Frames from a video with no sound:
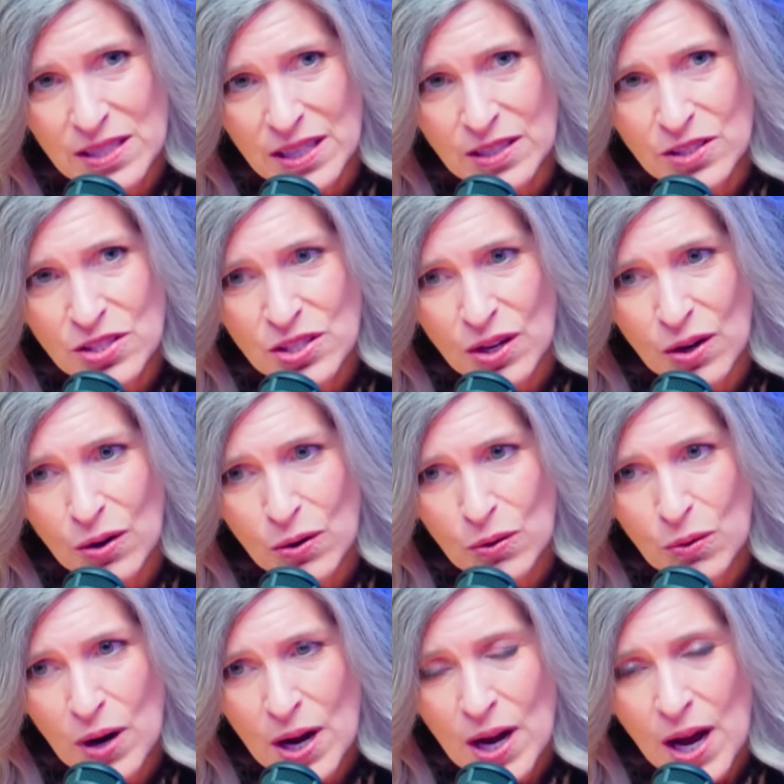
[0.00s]
And
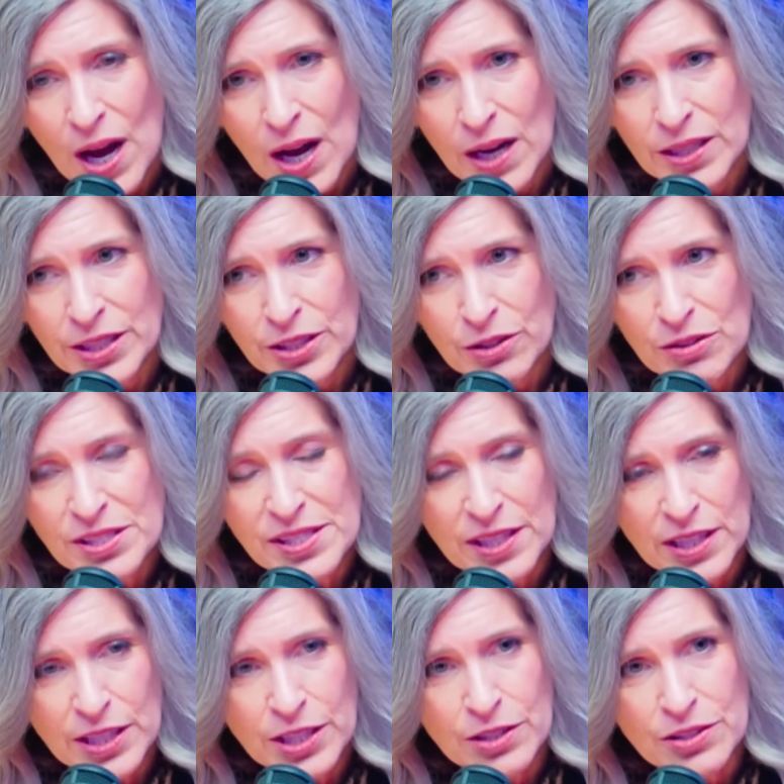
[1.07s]
so,
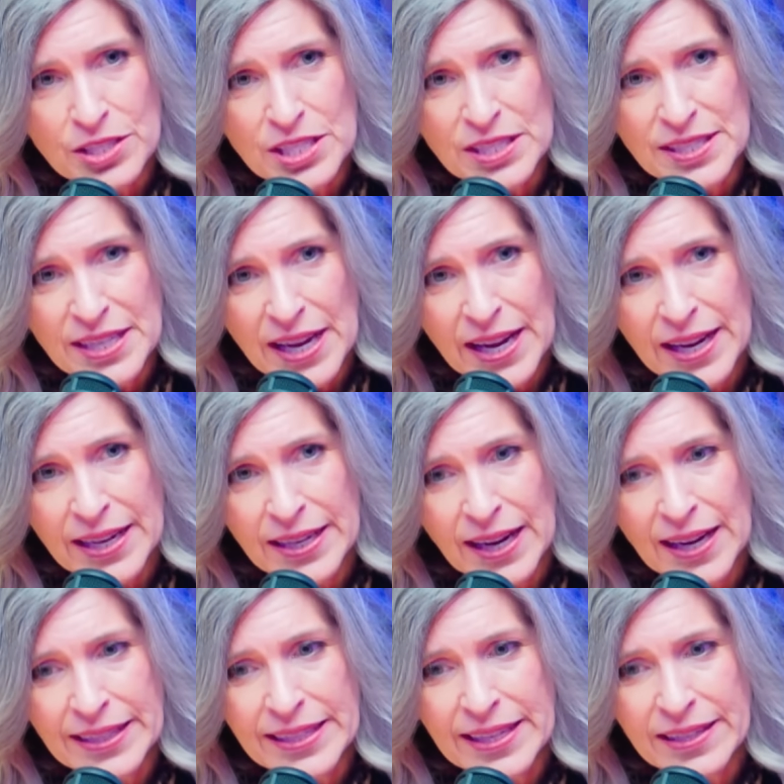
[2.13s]
sitting here today,
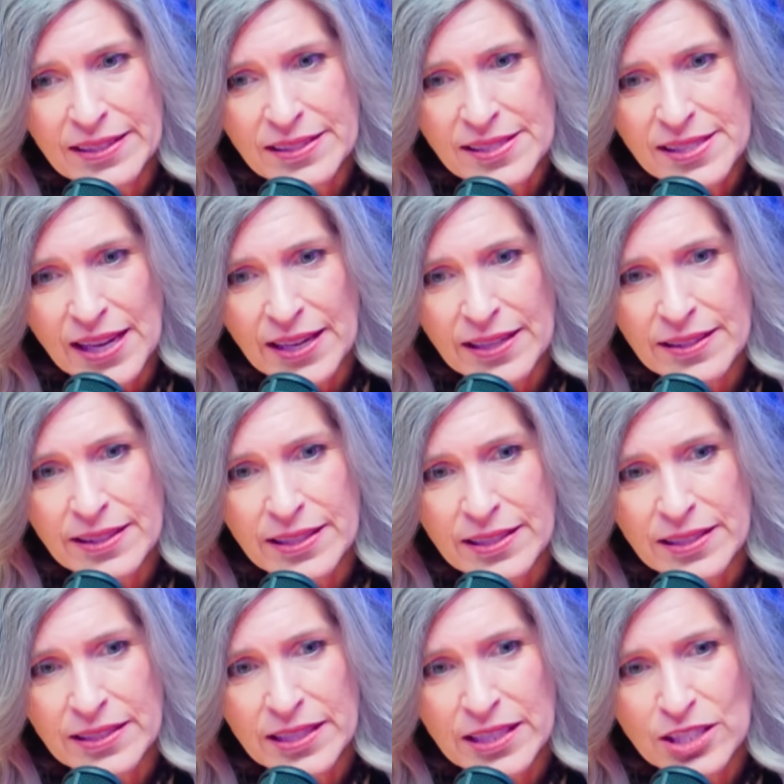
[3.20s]
I can't say
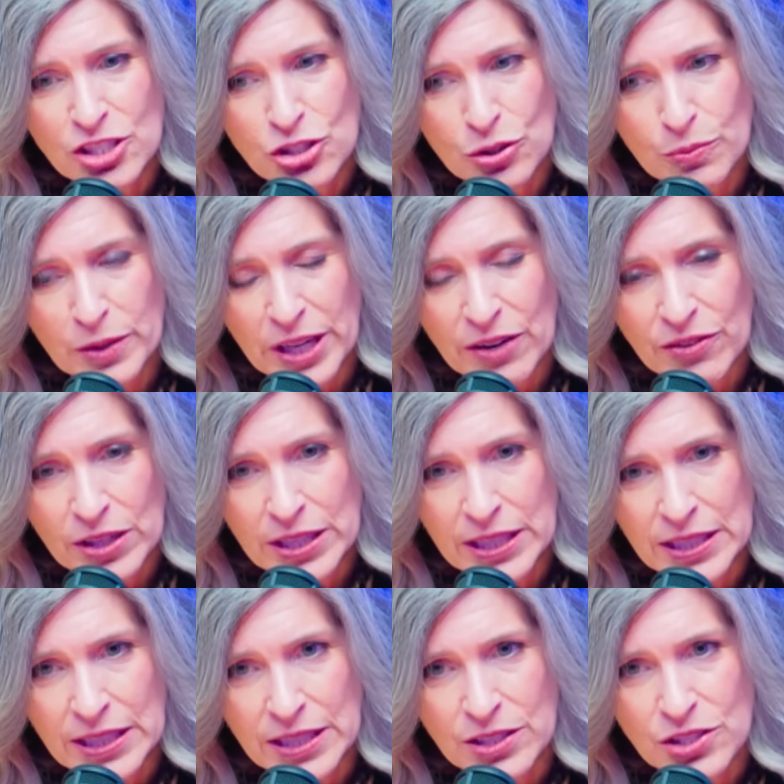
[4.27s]
that should we ever
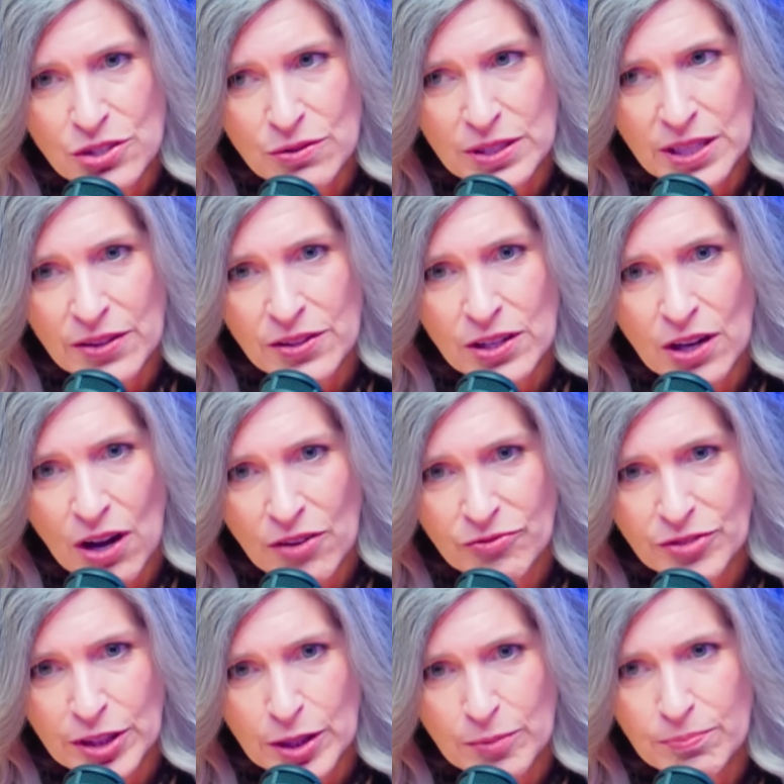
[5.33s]
get into another
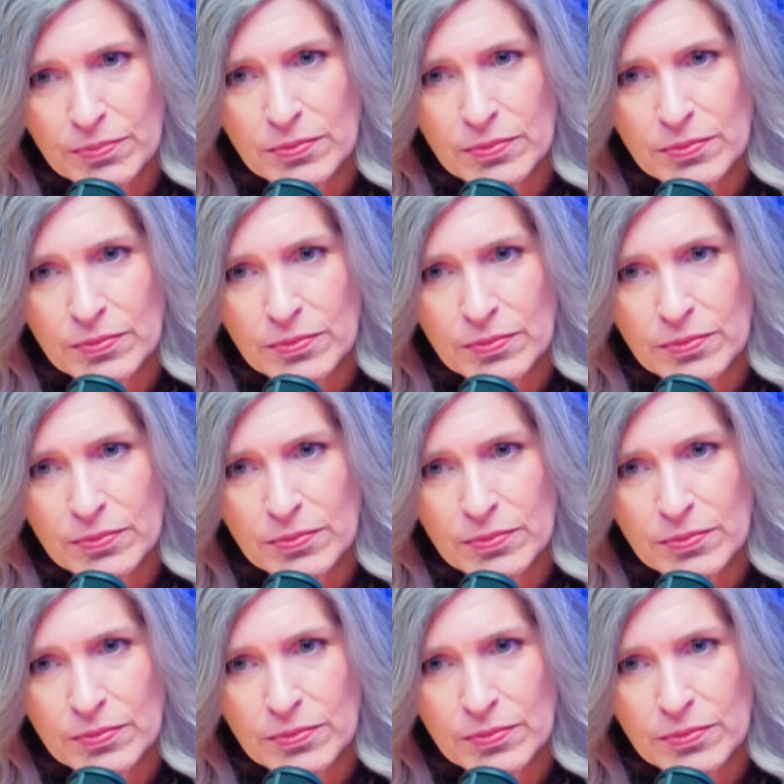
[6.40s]
conflict,